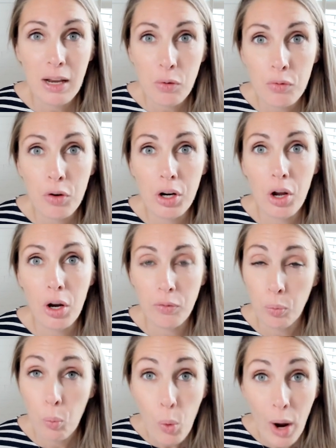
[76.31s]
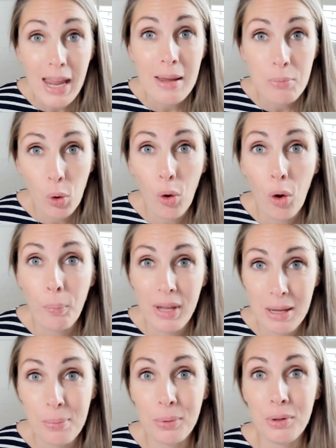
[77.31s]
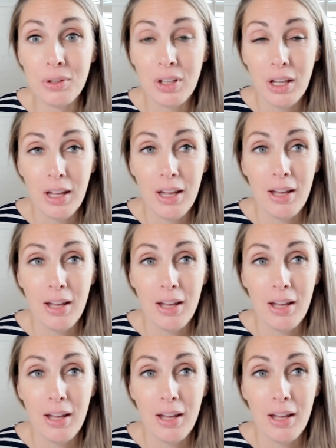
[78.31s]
in front of way more people,